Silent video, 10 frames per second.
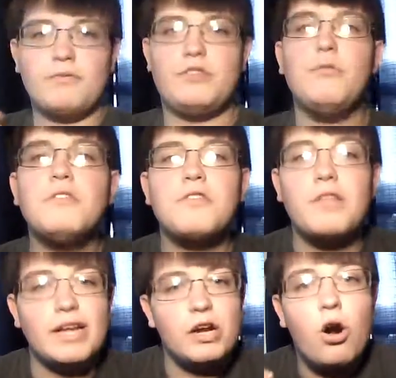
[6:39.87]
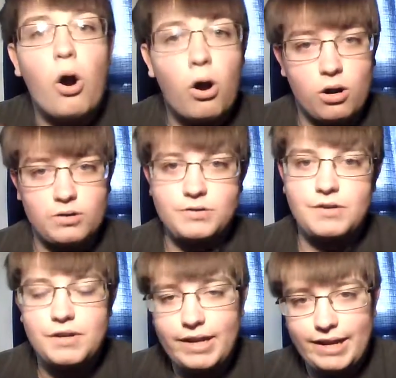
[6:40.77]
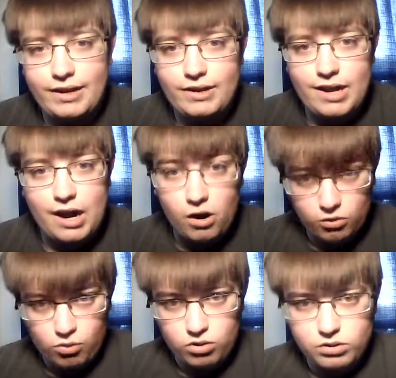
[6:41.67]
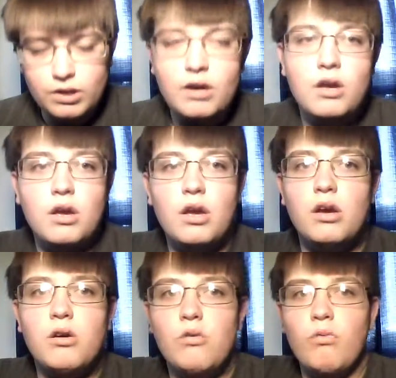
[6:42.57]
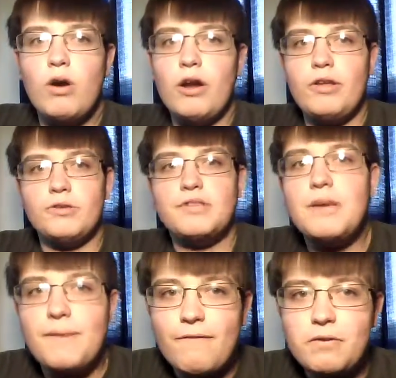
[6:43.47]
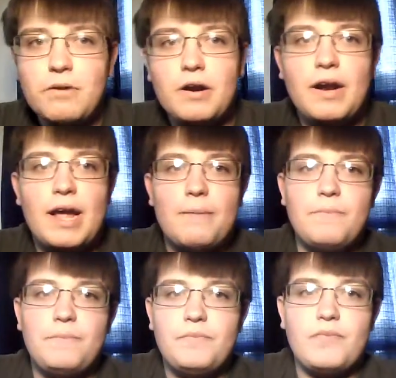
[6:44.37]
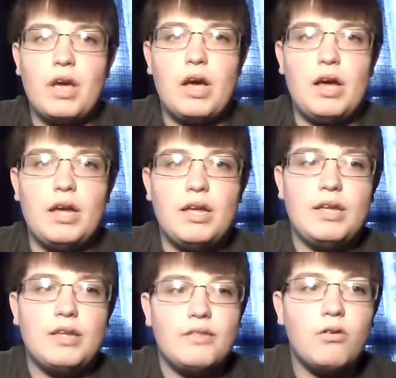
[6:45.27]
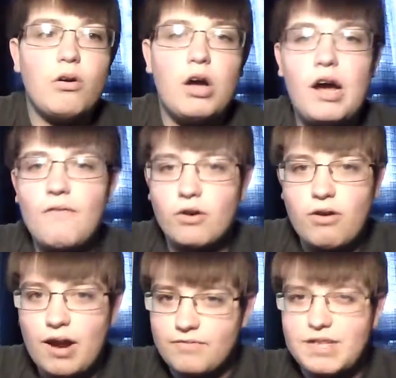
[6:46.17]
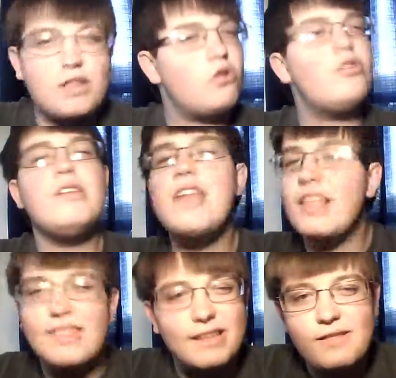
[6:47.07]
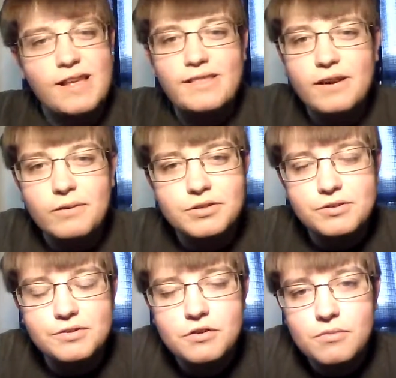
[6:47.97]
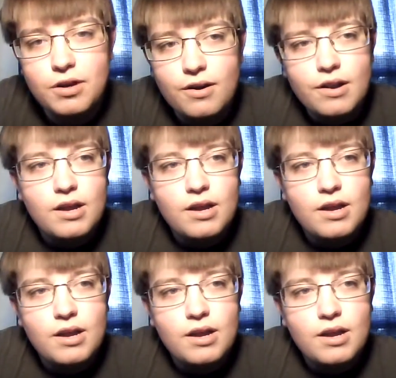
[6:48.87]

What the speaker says: Zoomers are like cars in our world, where you'll see them everywhere, and they're all hovercrafts. They look nothing like the original zoomer.